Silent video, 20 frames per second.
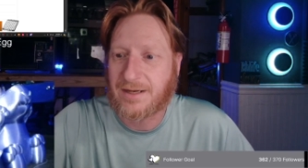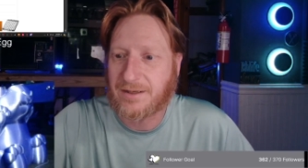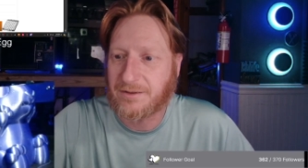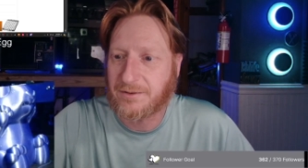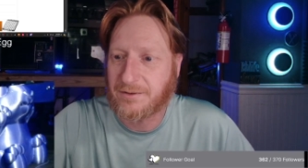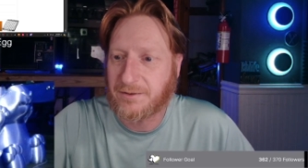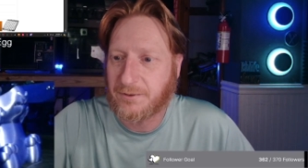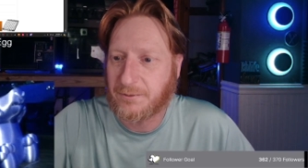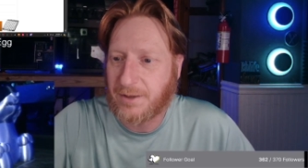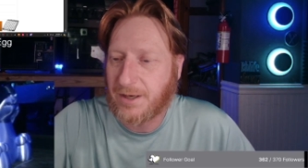I
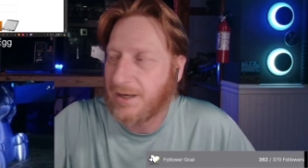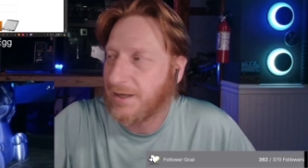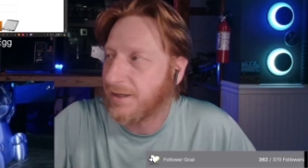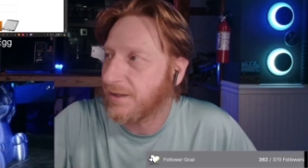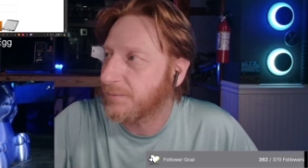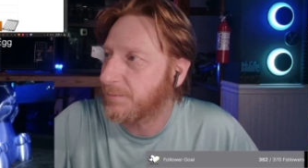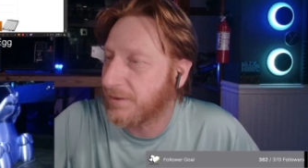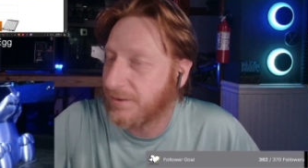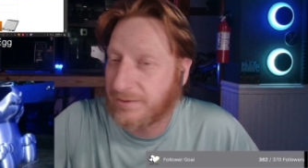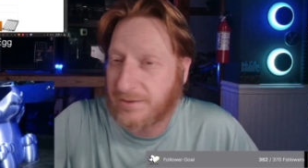don't know
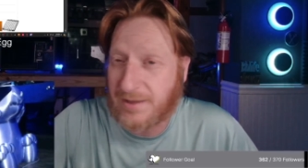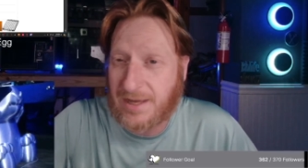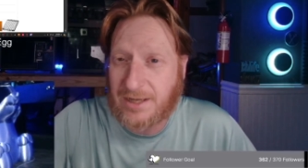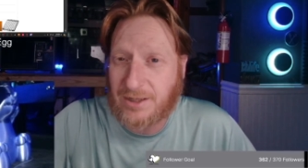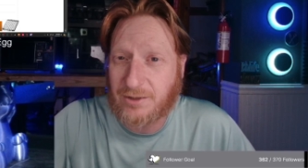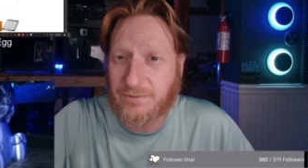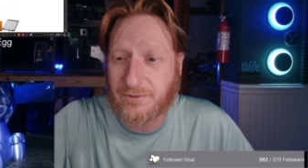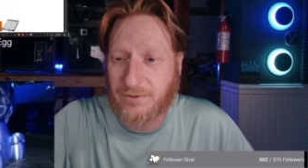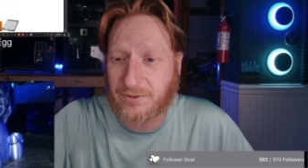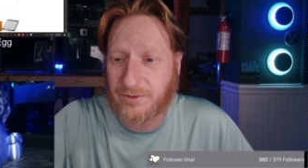why, but
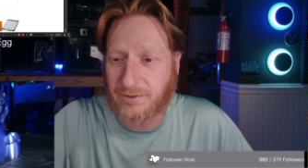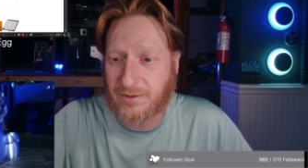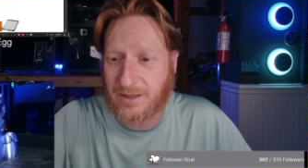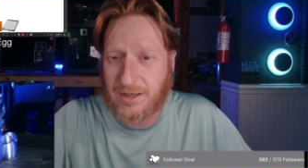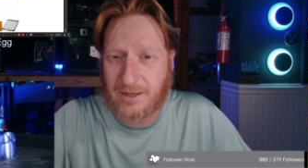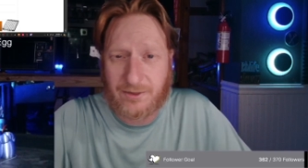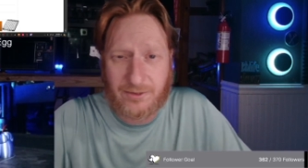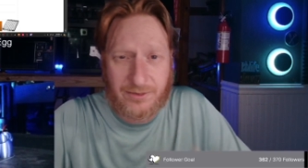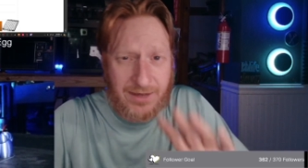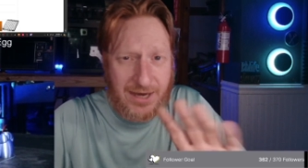thank you for
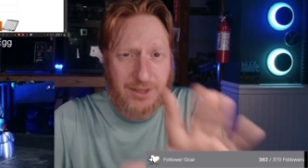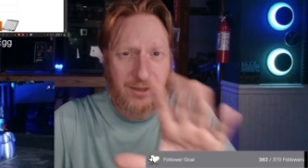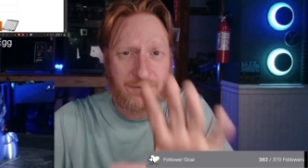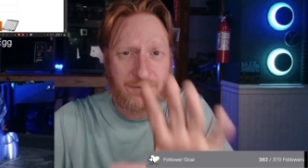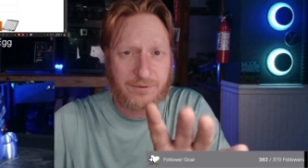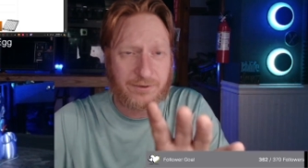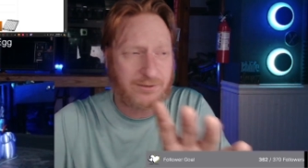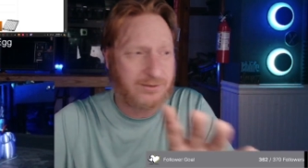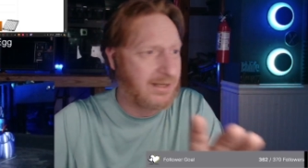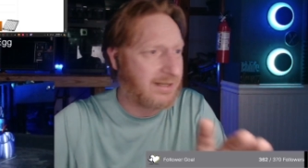
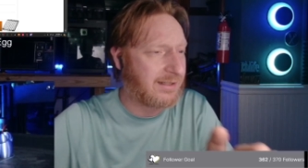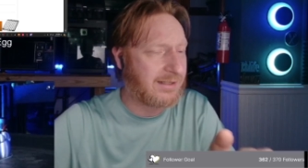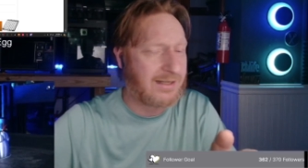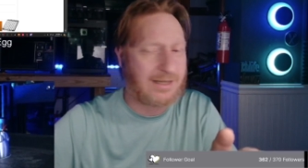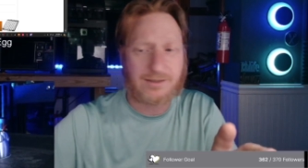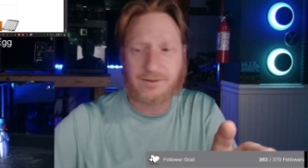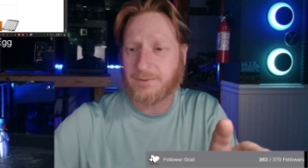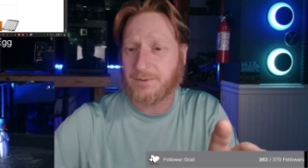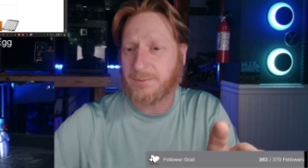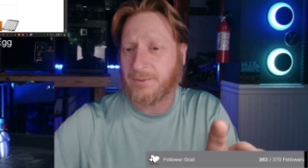sending
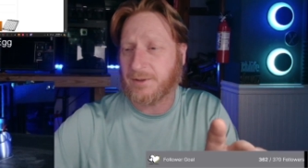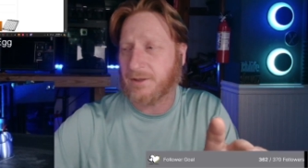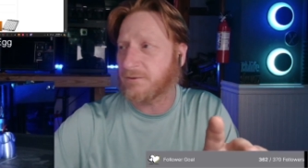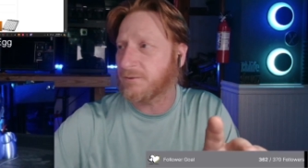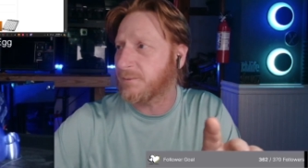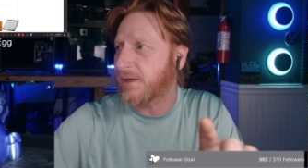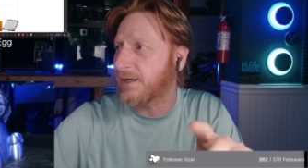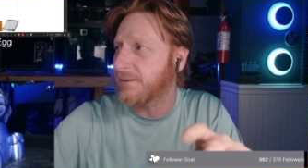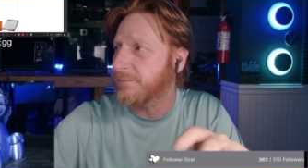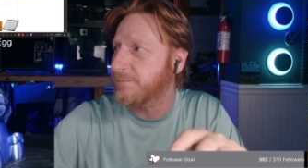that to me,
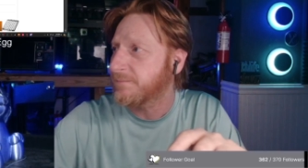BuilderBot.